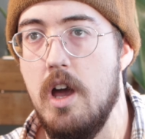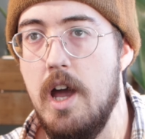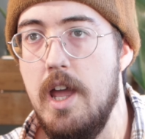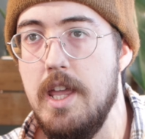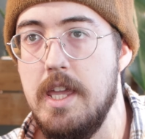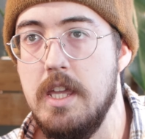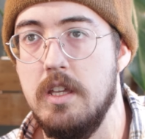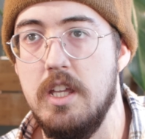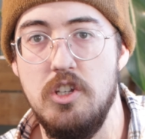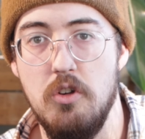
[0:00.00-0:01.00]
I
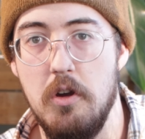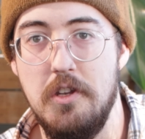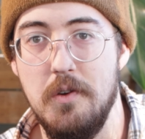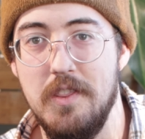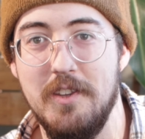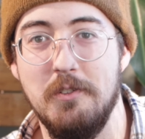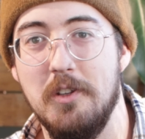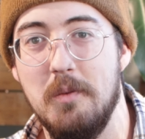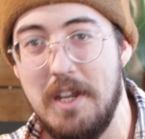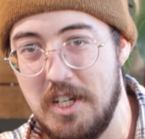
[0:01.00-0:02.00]
enjoy doing those
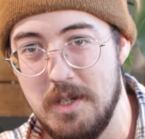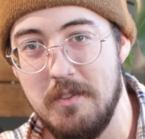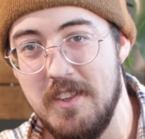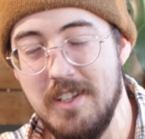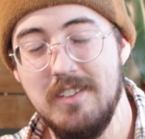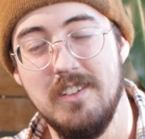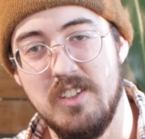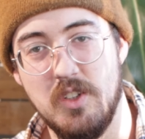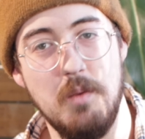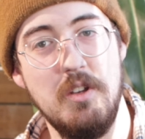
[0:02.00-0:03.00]
little makeshift things,
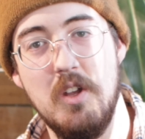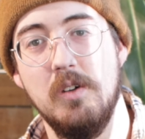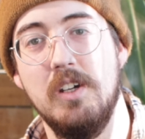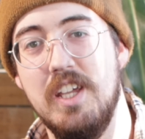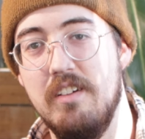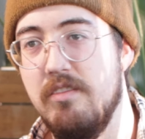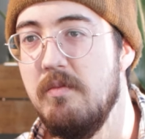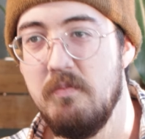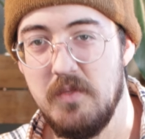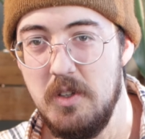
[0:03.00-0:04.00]
so let me know if
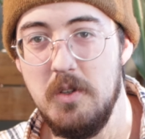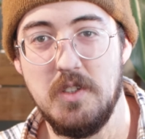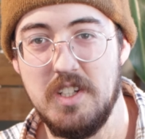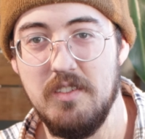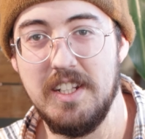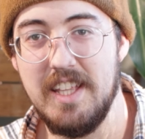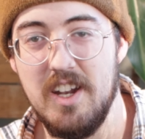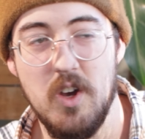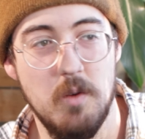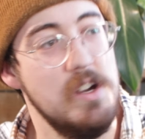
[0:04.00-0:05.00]
you do stuff like that
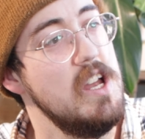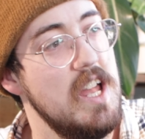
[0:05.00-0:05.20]
at home.